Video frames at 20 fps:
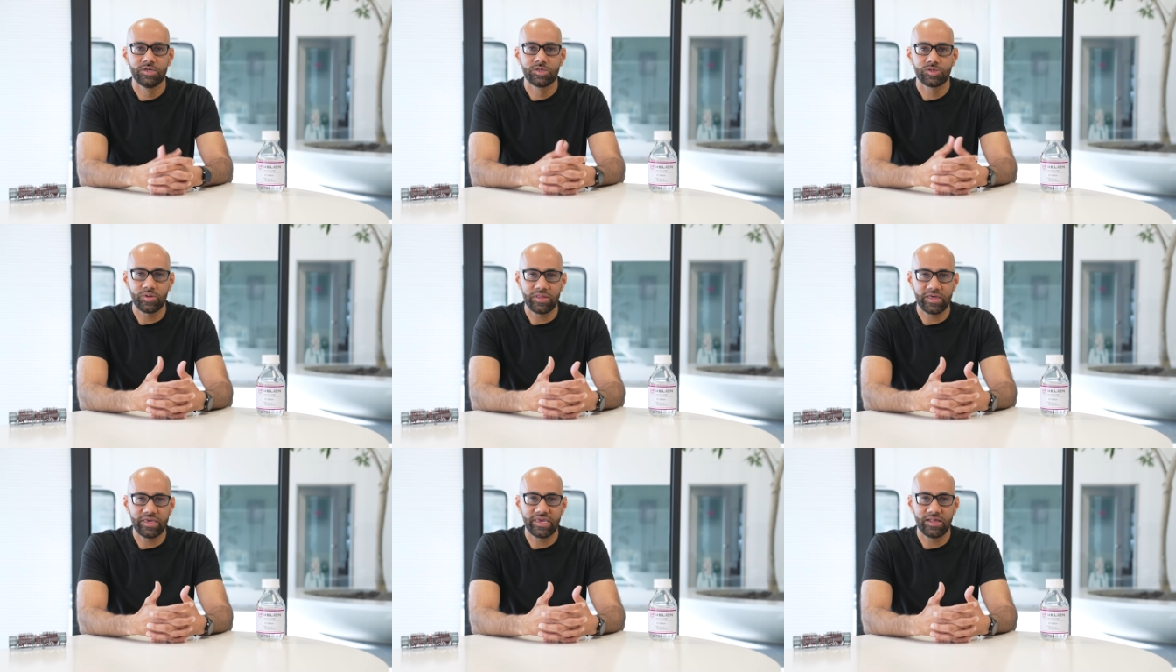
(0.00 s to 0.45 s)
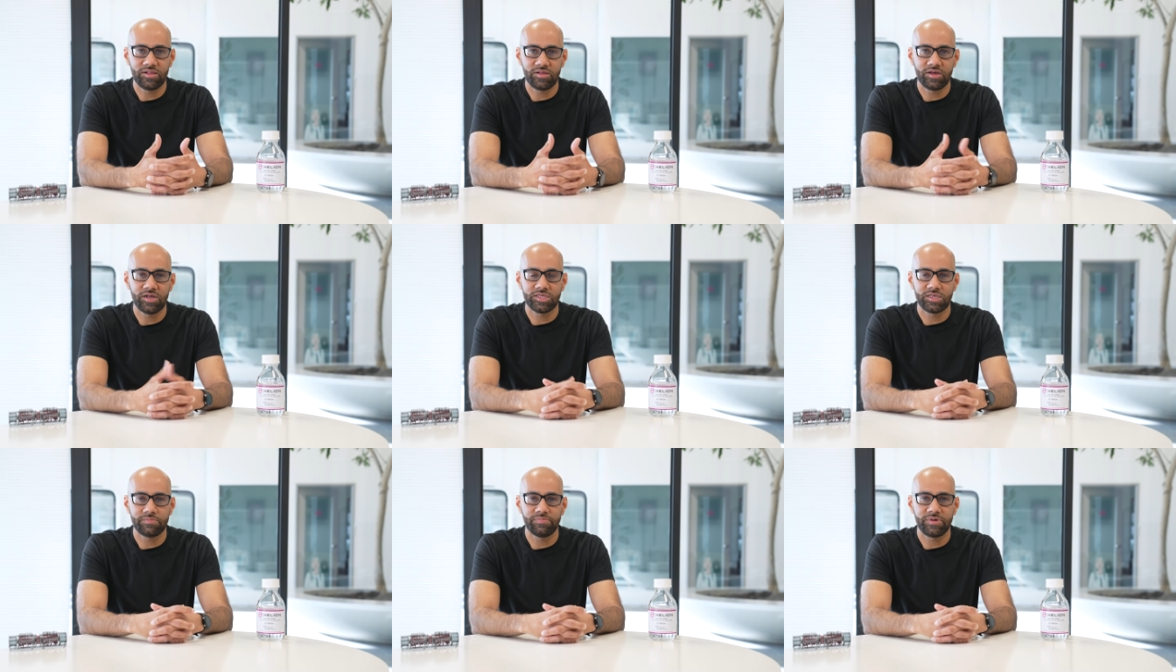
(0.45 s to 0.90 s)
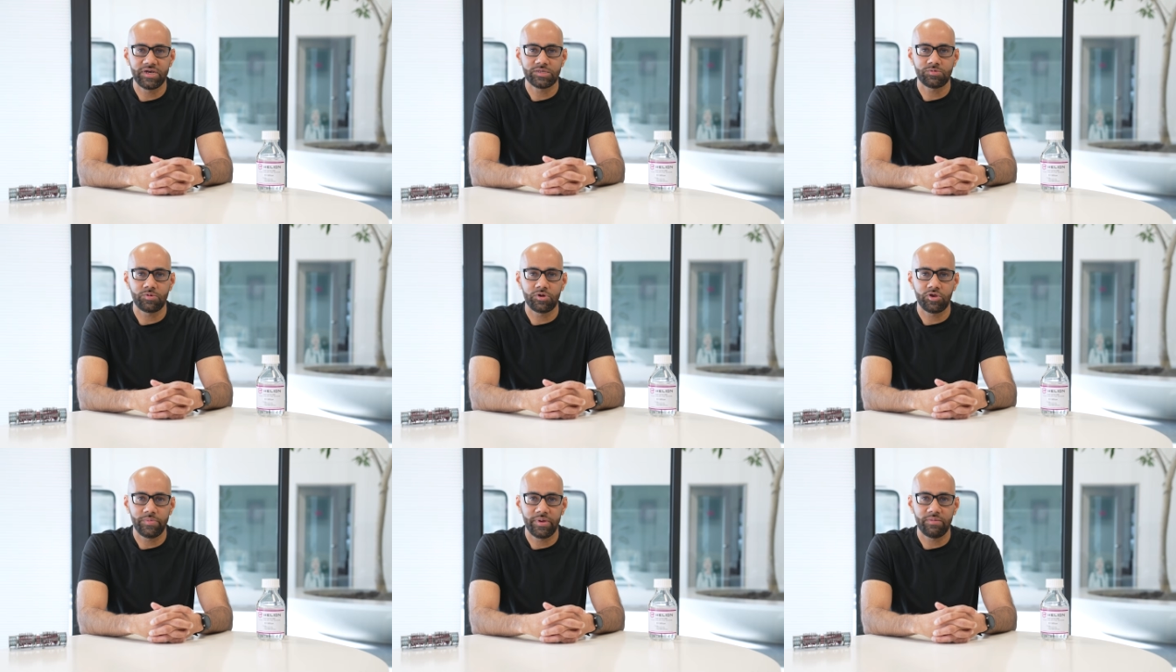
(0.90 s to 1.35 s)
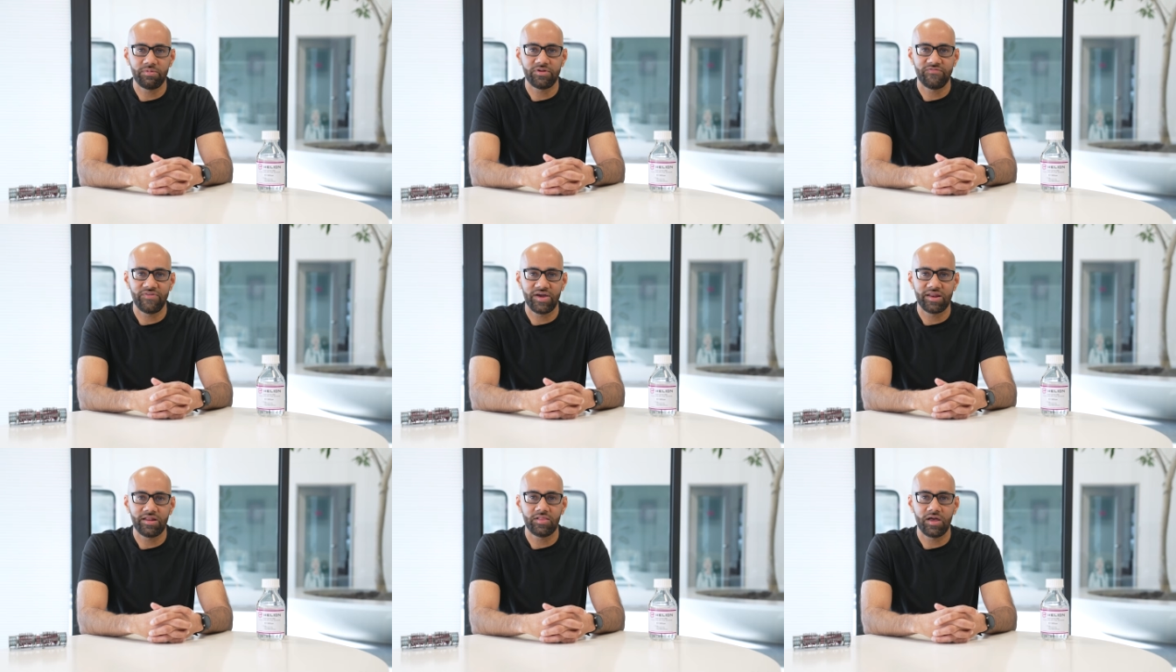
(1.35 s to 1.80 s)
So I think Helion's a place where you'll be able to
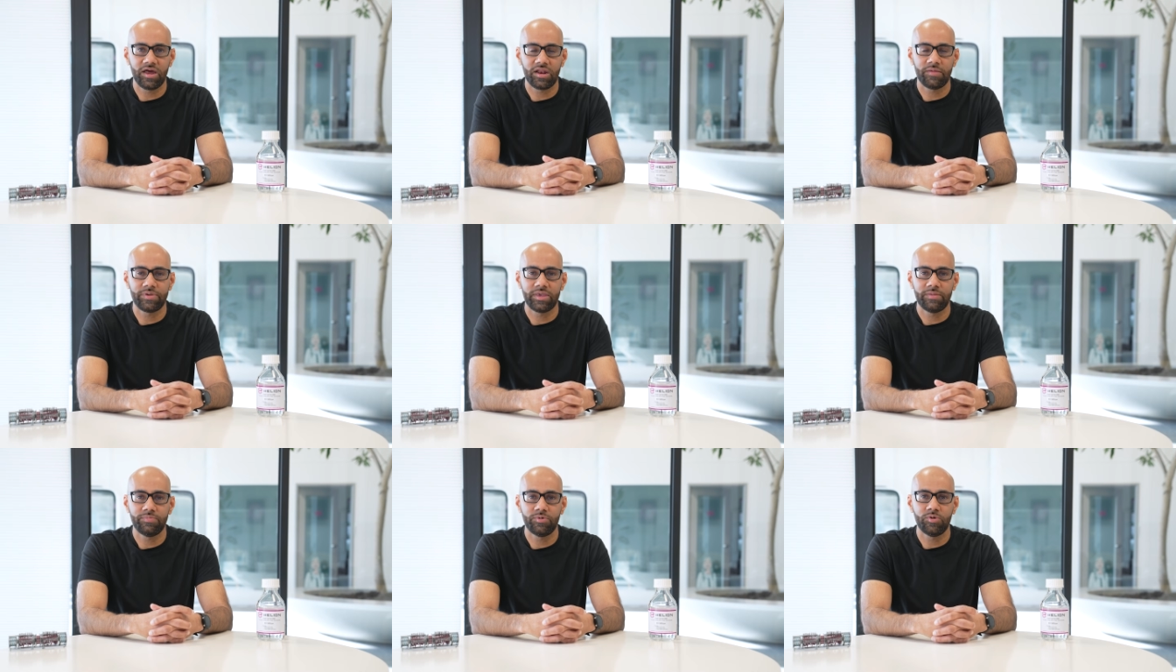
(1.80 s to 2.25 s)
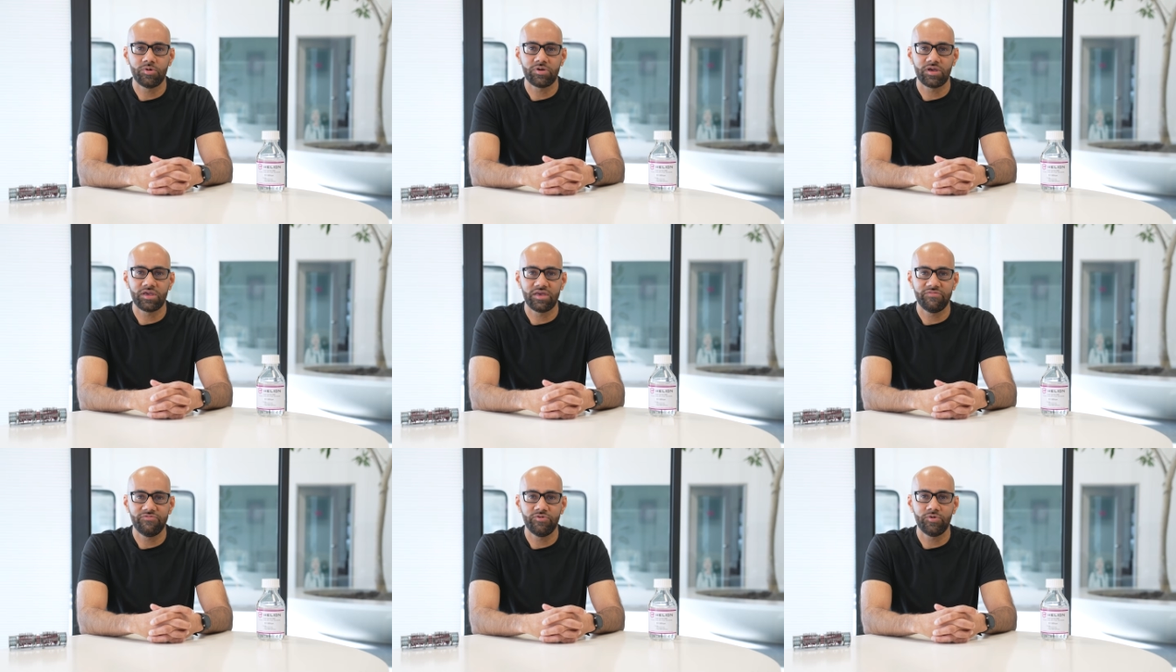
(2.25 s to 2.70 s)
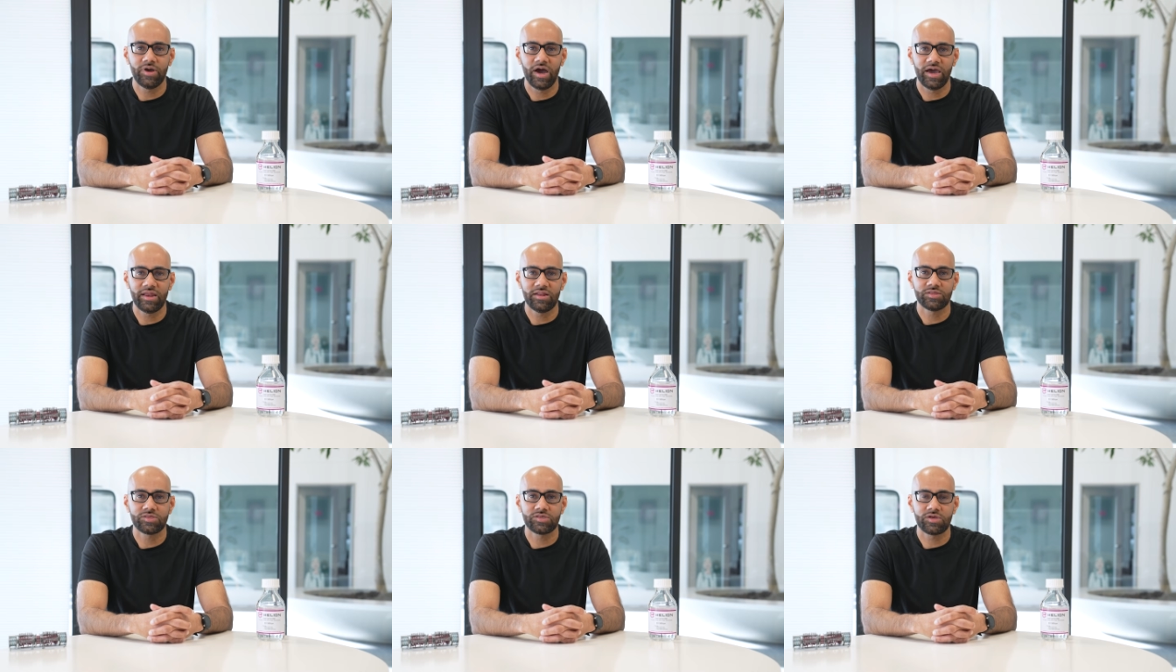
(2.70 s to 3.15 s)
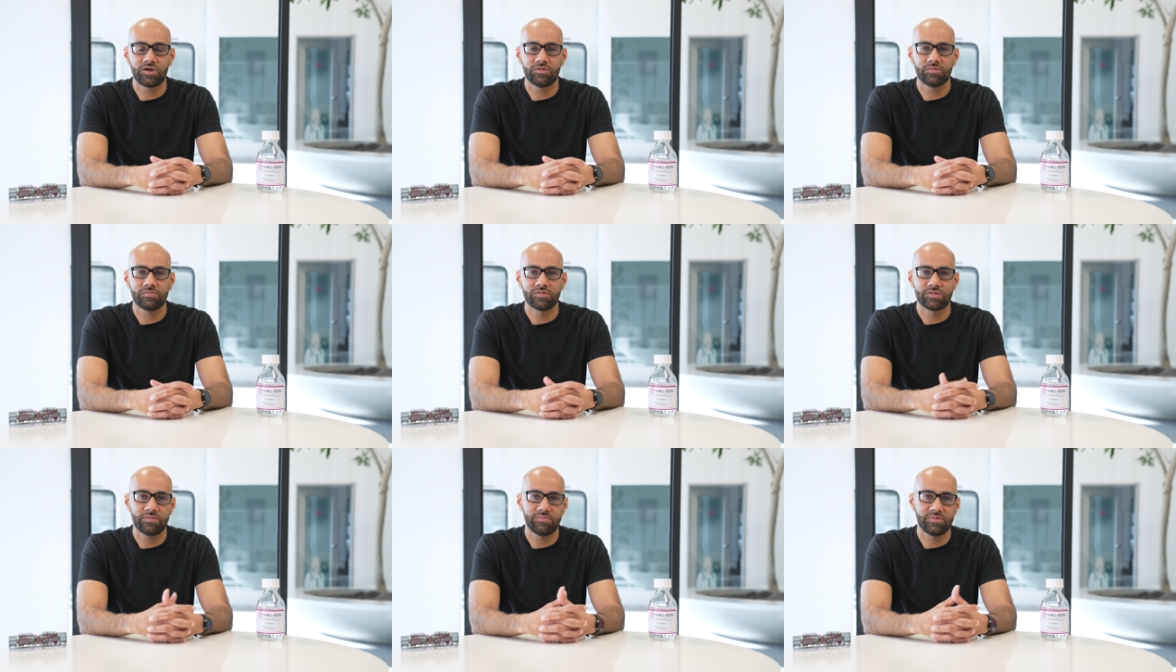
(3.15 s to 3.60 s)
find a lot of people who can give you guidance
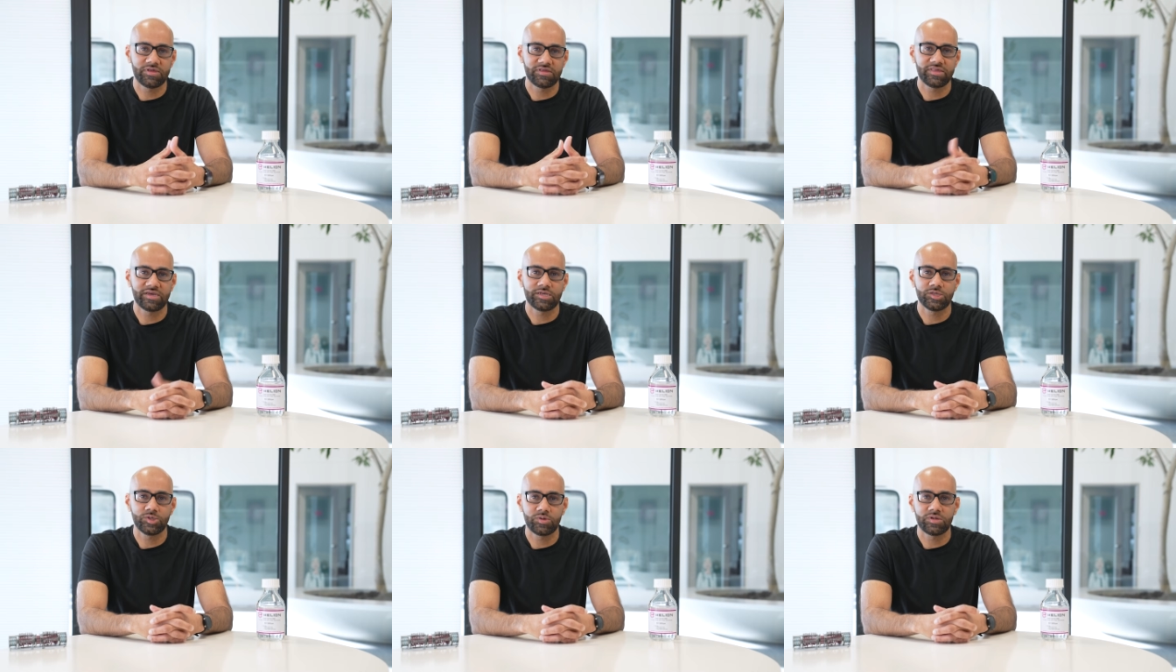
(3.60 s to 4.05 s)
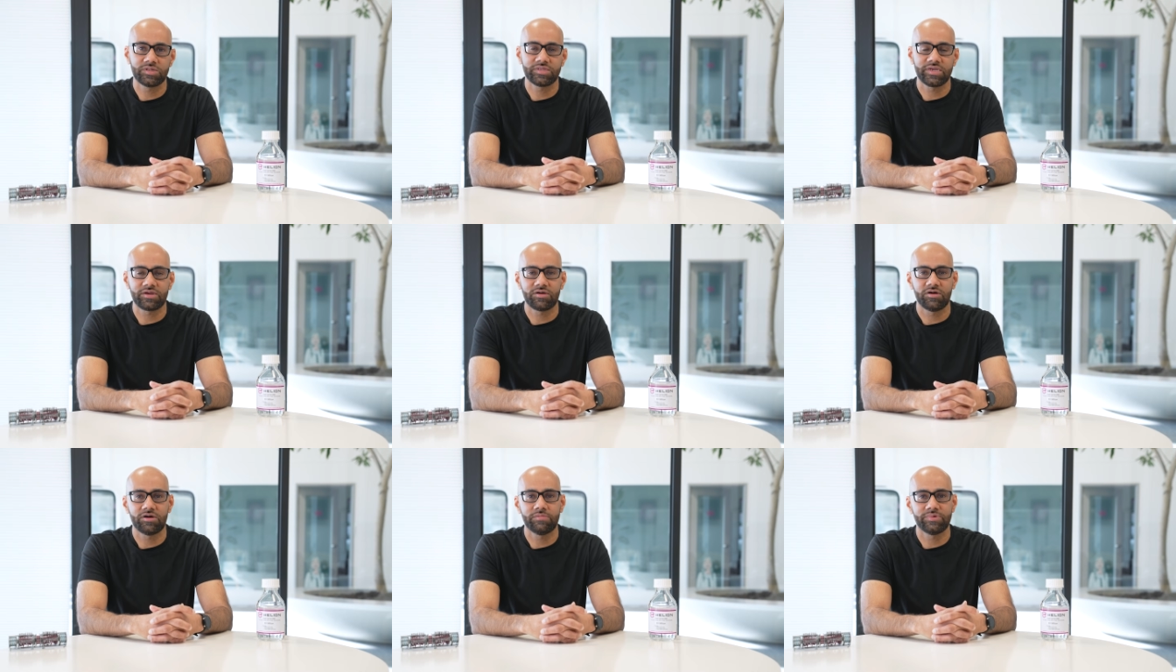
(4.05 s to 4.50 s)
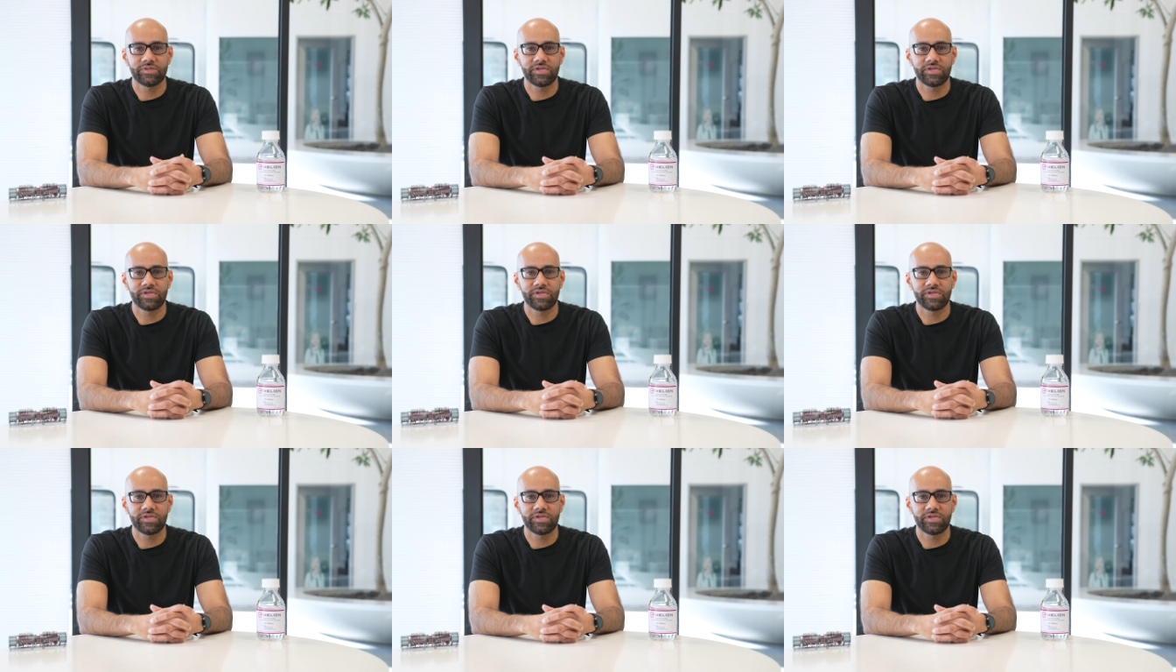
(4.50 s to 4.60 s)
on some of the things you could take on